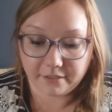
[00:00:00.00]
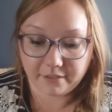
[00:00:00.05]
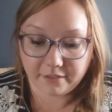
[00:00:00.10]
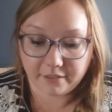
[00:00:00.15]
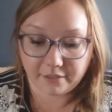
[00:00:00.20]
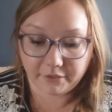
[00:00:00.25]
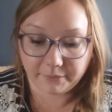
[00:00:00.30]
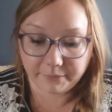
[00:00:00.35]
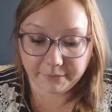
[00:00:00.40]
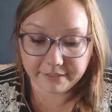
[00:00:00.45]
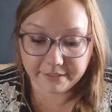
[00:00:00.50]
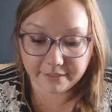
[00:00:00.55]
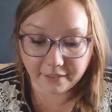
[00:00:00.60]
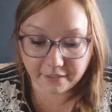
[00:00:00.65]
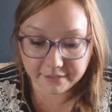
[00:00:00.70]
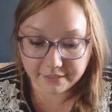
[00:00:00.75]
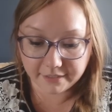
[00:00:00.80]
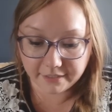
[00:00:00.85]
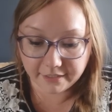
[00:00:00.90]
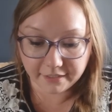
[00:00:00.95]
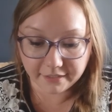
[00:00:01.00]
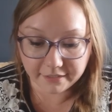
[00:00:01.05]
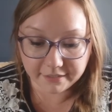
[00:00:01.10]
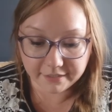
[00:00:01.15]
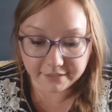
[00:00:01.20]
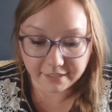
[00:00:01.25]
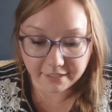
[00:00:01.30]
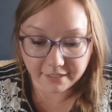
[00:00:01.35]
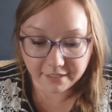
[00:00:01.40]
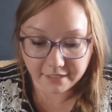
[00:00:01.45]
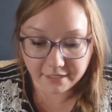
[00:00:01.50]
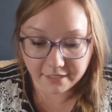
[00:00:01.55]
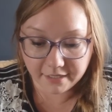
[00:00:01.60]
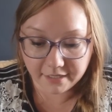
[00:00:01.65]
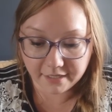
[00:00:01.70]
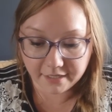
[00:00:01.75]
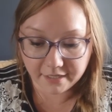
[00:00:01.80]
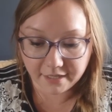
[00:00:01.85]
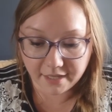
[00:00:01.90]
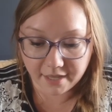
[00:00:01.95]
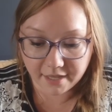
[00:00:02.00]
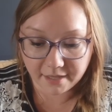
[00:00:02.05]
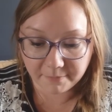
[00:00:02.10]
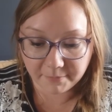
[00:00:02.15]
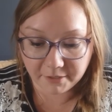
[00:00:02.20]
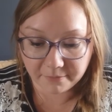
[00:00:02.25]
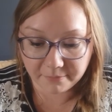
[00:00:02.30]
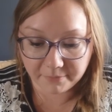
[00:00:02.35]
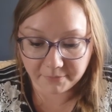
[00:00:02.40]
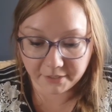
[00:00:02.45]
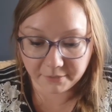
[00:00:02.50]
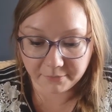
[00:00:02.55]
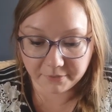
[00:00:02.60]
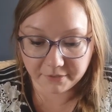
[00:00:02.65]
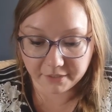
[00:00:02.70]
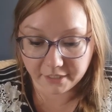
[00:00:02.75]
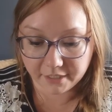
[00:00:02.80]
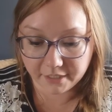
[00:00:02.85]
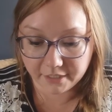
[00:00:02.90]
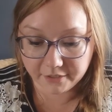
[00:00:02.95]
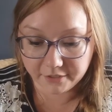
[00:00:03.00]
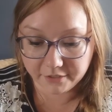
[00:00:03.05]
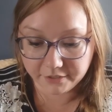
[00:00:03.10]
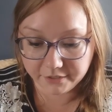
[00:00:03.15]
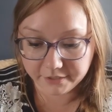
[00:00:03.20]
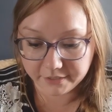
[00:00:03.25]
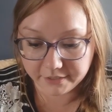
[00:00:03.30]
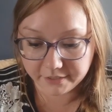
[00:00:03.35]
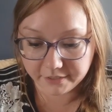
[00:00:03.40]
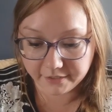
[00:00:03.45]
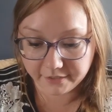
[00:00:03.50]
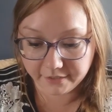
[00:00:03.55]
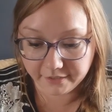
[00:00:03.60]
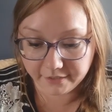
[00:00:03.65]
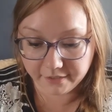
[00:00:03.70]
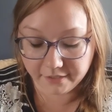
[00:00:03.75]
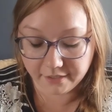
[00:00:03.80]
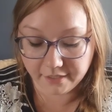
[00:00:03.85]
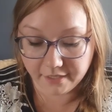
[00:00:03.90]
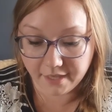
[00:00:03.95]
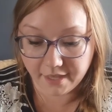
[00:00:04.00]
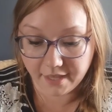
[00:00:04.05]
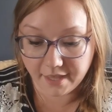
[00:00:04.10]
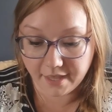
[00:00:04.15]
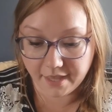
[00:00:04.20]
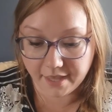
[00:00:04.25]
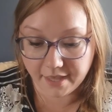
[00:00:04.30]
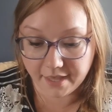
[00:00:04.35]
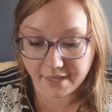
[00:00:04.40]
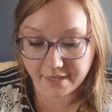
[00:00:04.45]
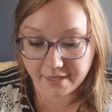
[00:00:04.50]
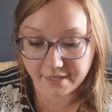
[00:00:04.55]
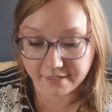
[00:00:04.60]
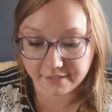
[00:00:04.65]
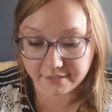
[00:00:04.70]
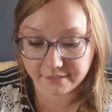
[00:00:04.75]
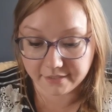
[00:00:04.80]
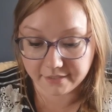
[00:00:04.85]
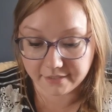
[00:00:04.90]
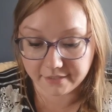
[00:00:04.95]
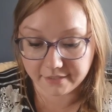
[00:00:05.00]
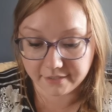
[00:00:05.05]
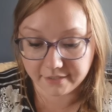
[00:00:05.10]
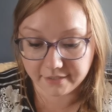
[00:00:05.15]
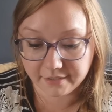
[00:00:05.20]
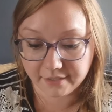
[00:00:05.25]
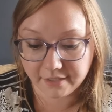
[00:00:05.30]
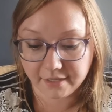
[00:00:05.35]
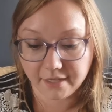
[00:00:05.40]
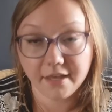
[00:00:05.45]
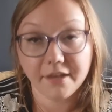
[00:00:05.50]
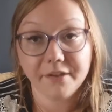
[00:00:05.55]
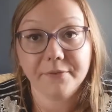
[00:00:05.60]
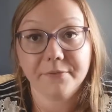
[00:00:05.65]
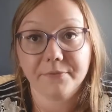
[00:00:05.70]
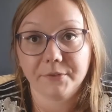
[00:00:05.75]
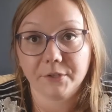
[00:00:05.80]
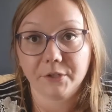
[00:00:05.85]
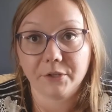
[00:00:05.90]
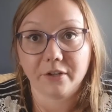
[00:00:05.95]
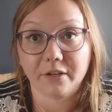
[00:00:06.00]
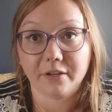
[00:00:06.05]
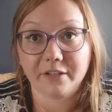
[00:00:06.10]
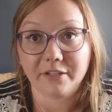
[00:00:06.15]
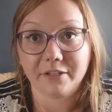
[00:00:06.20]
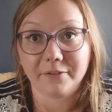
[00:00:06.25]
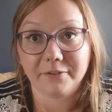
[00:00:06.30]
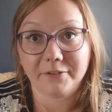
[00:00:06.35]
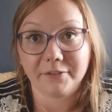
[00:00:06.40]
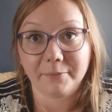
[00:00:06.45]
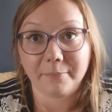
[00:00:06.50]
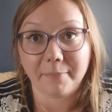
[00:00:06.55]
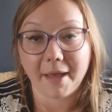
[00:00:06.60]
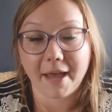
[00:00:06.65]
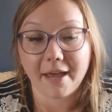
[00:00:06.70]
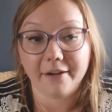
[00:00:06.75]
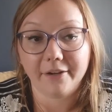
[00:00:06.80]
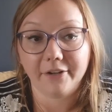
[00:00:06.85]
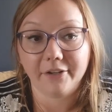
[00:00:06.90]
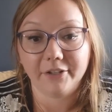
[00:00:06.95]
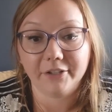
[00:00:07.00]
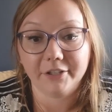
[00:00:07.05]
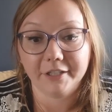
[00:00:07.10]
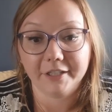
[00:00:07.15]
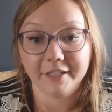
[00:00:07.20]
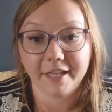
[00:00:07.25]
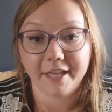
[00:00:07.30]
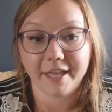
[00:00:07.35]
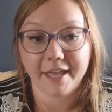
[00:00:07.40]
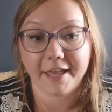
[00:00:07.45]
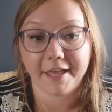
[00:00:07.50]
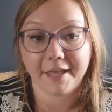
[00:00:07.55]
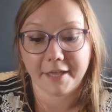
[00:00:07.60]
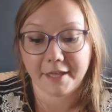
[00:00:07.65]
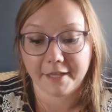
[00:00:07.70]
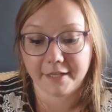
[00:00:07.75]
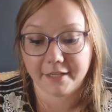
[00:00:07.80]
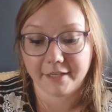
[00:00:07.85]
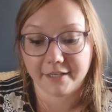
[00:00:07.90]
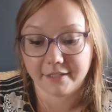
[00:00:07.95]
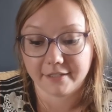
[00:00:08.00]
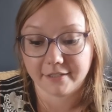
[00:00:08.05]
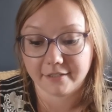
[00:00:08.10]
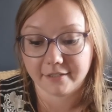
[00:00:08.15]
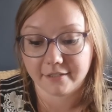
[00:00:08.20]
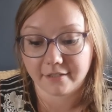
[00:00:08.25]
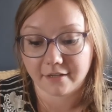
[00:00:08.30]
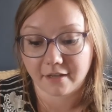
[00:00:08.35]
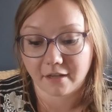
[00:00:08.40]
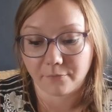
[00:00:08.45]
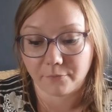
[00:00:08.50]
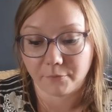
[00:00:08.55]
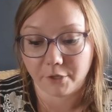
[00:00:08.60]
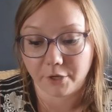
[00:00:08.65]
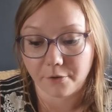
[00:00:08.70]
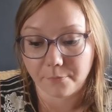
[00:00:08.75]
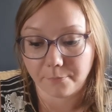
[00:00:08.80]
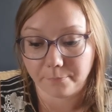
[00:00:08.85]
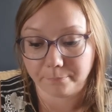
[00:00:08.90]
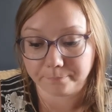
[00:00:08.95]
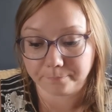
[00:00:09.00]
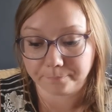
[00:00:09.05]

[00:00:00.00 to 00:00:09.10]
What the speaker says: colorwork socks out of this. I am going to play with the colors and figure out a cute little pattern, and off we go.